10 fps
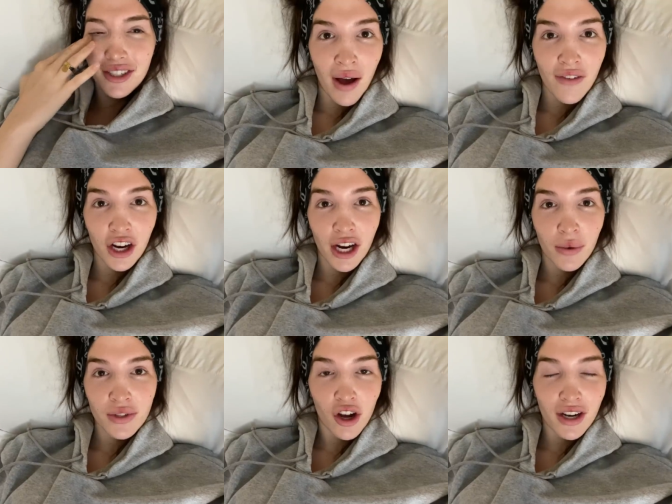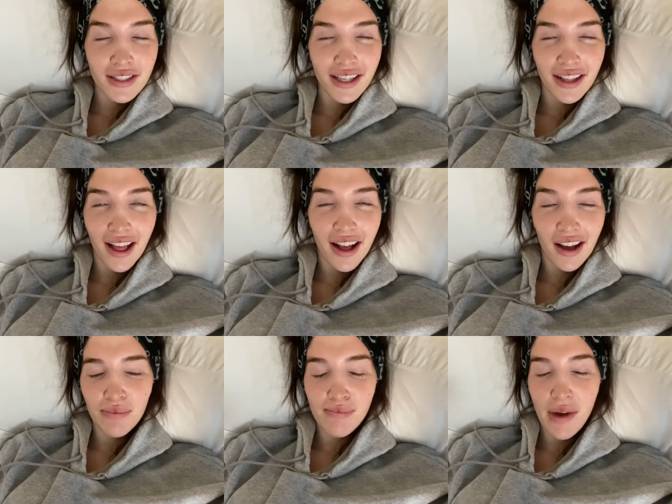Having her here was honestly
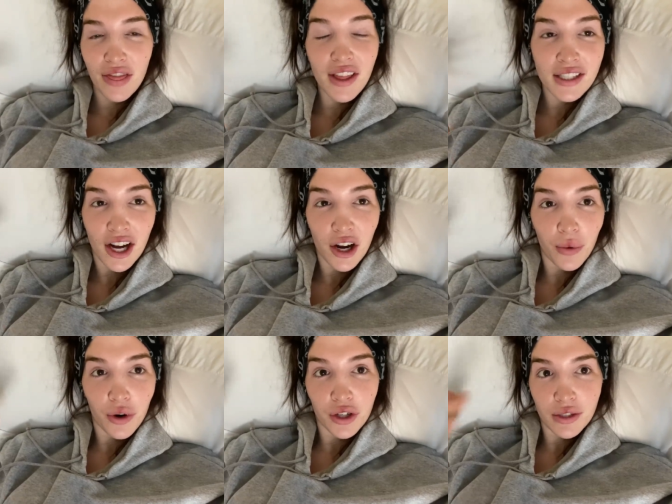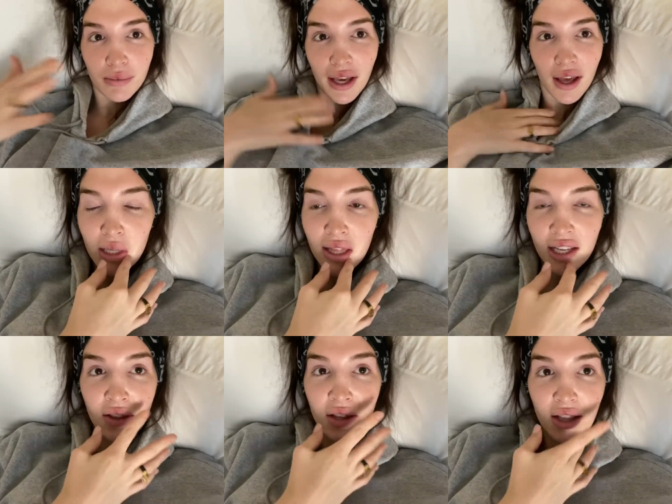like meant the entire world to me.
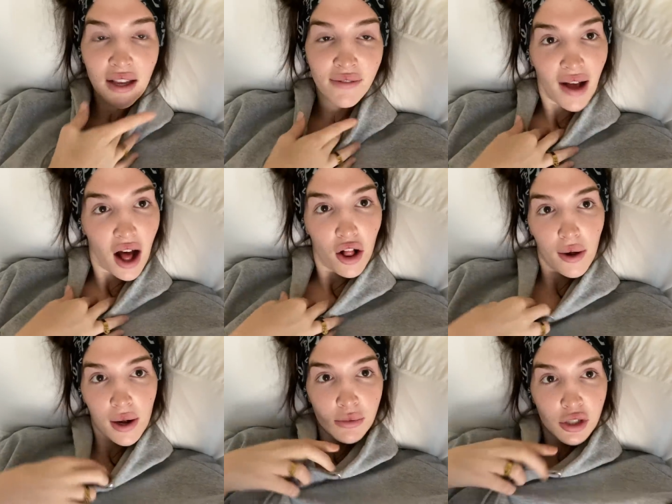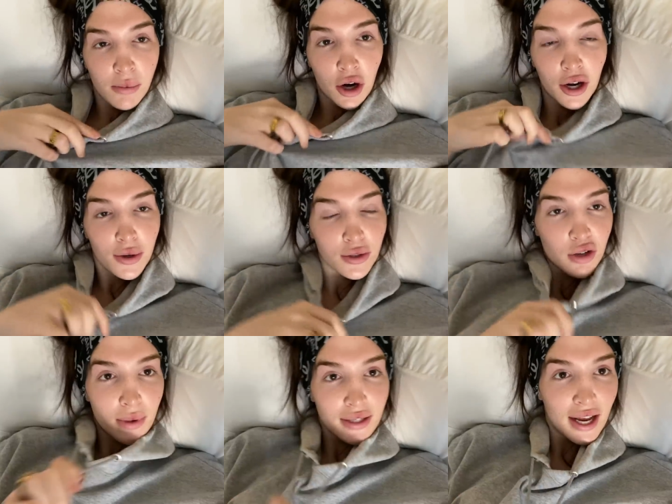Ethan and Lily and Val all come tomorrow,
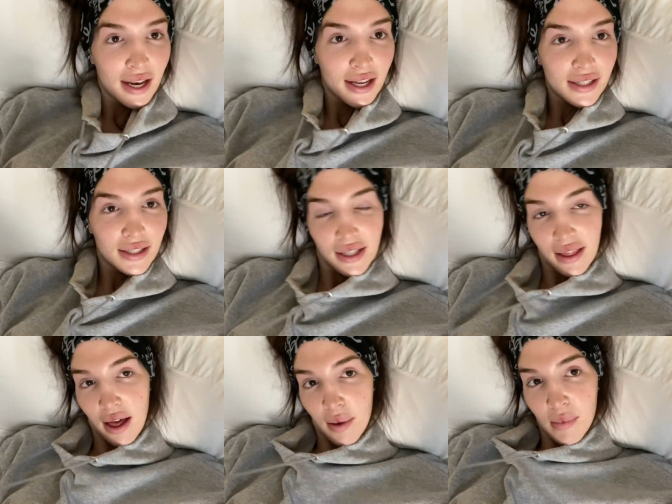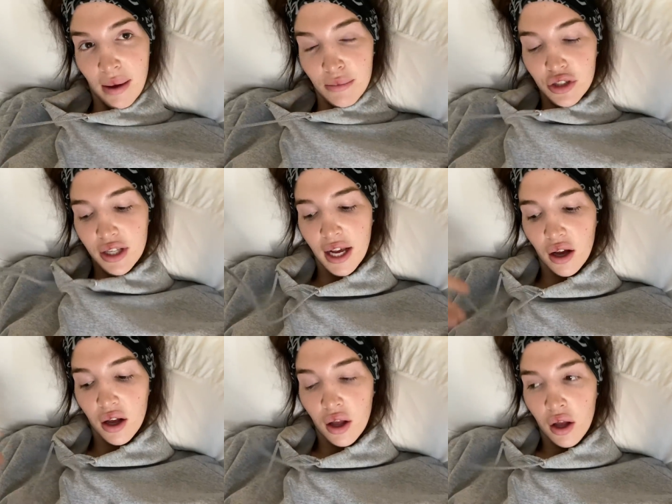so I'm excited to see them. I'm just
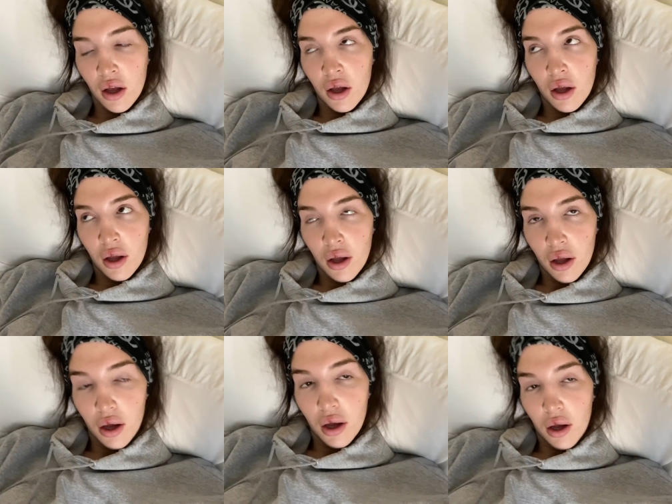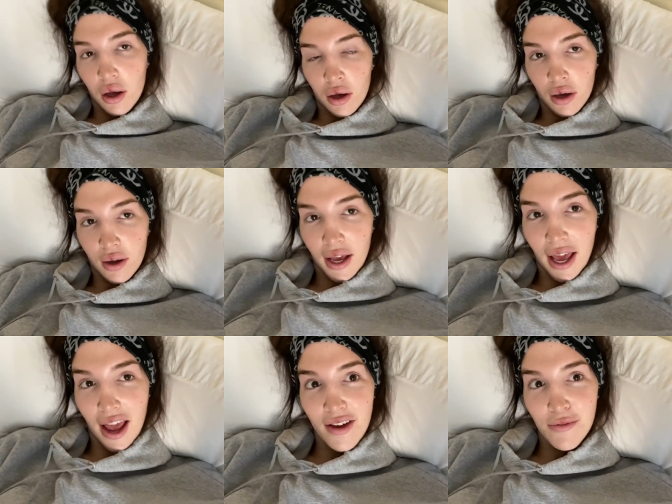like, oh, I
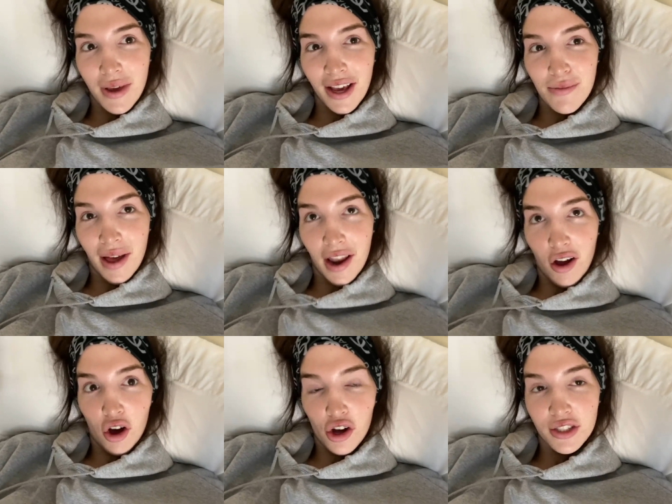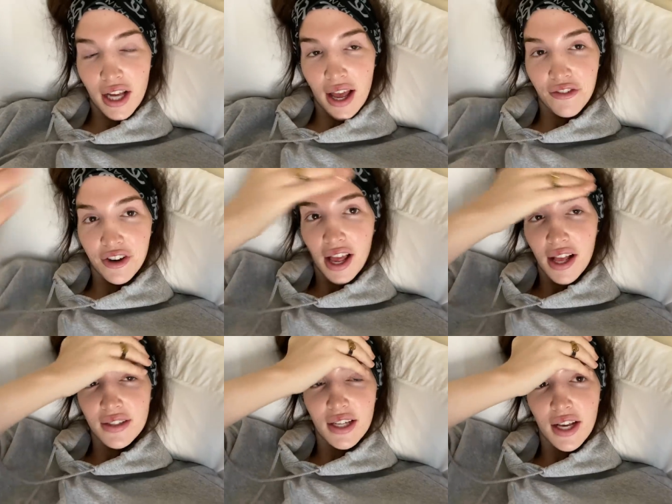hate being in bed all day every day.
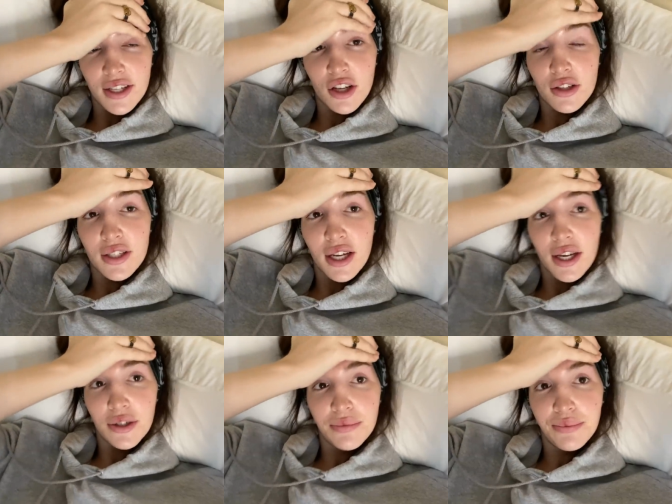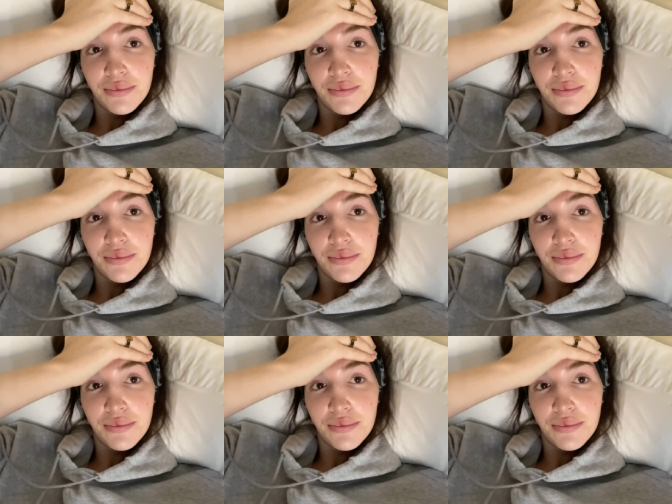It's like exhausting.